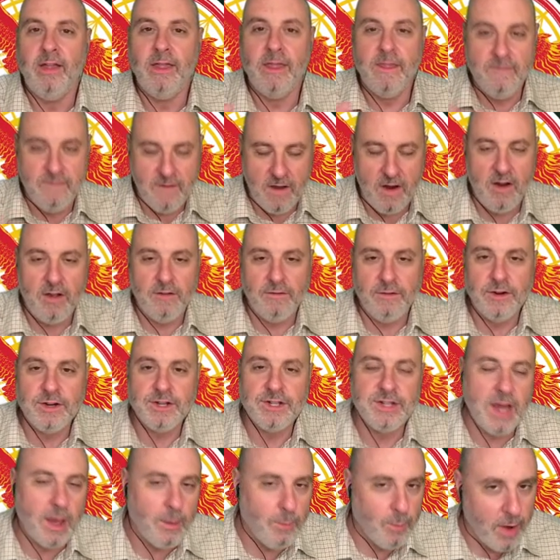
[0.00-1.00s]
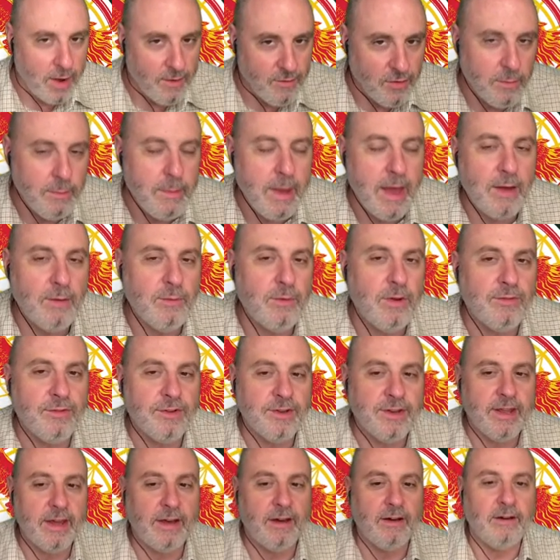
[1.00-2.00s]
the very first time we ever met
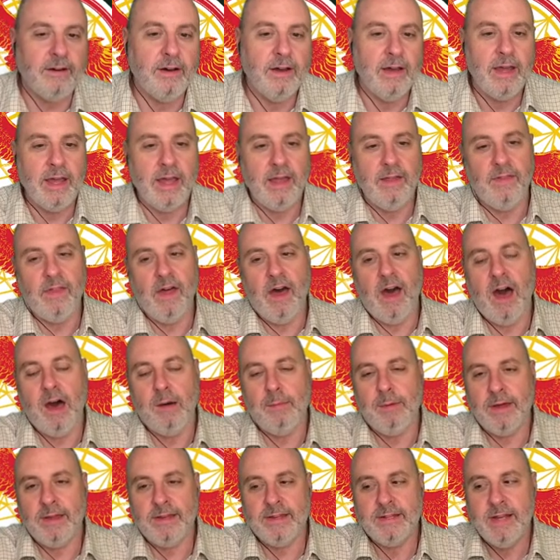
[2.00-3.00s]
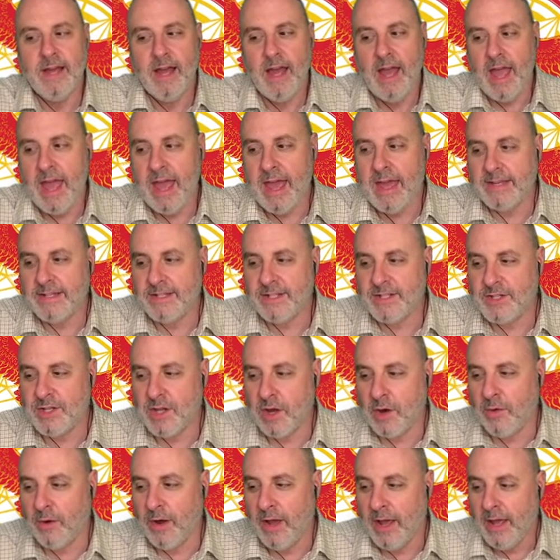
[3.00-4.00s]
Rivendell in The Hobbit. And
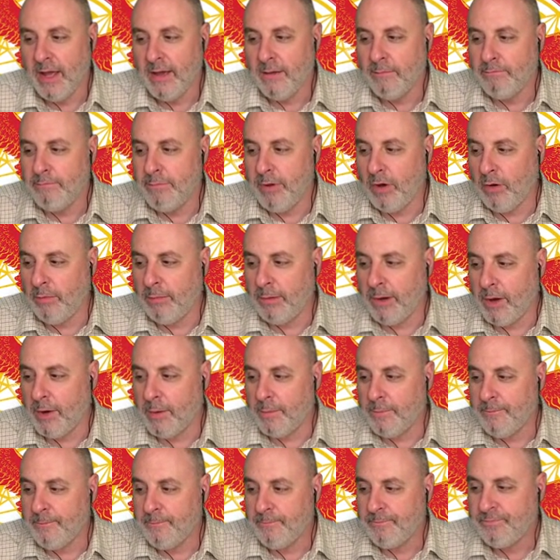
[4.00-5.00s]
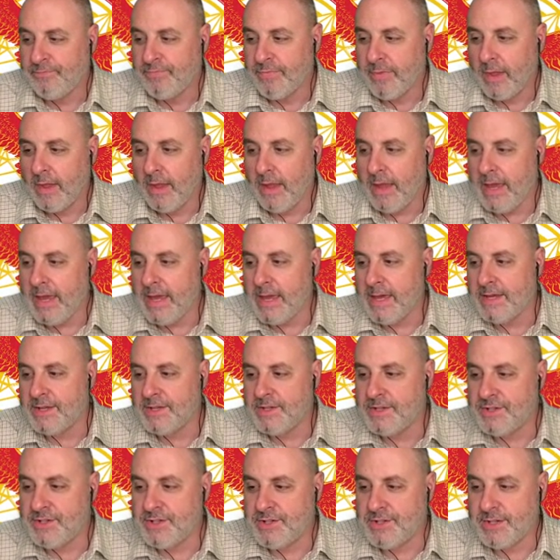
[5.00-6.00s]
so Bilbo
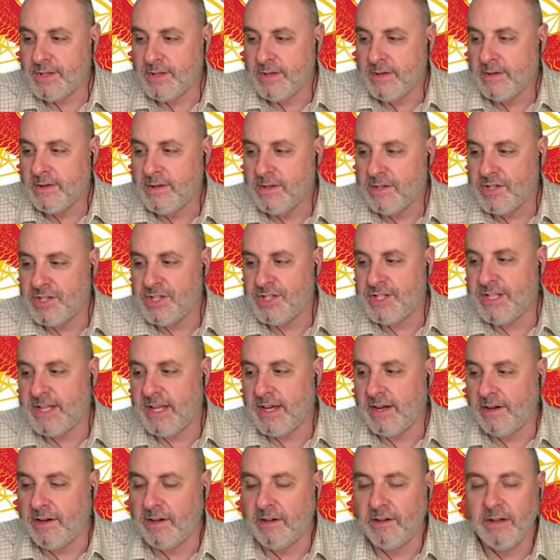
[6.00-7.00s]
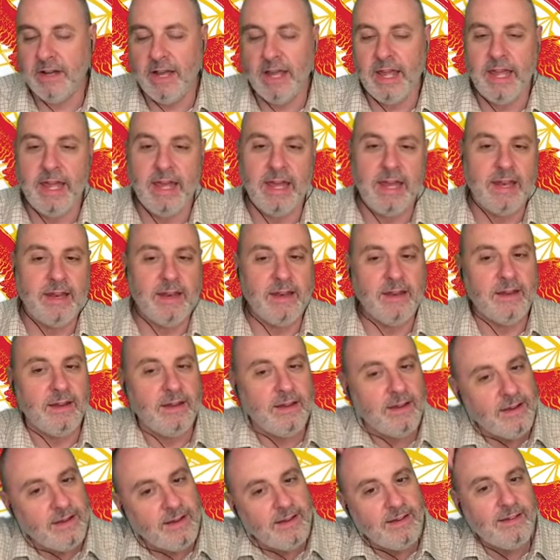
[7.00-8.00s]
is still in
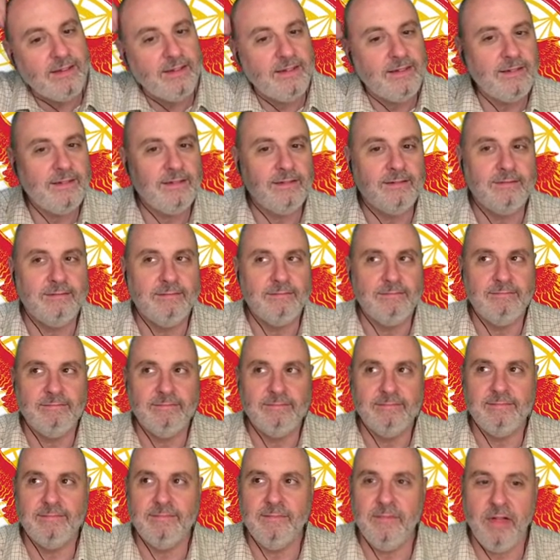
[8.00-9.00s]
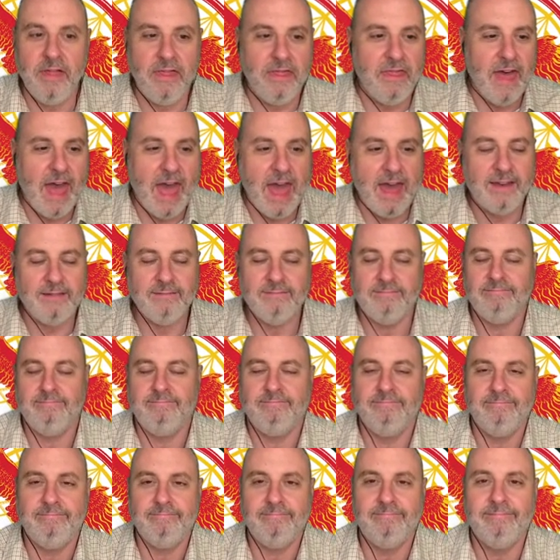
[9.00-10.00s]
that,
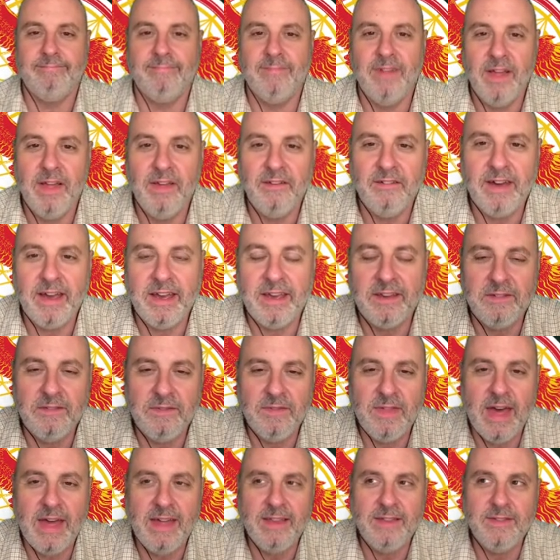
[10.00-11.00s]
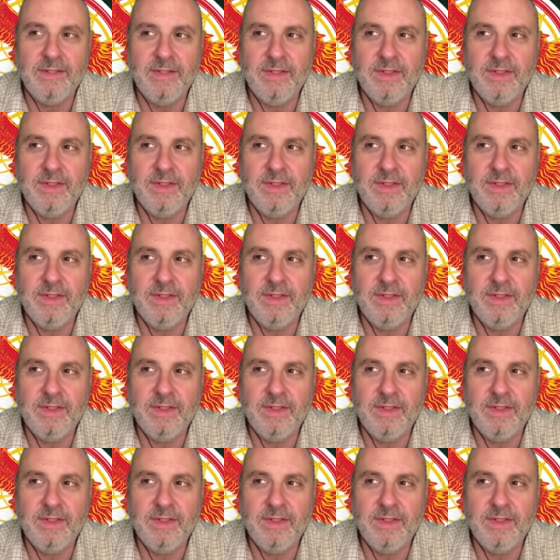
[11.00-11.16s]
like that.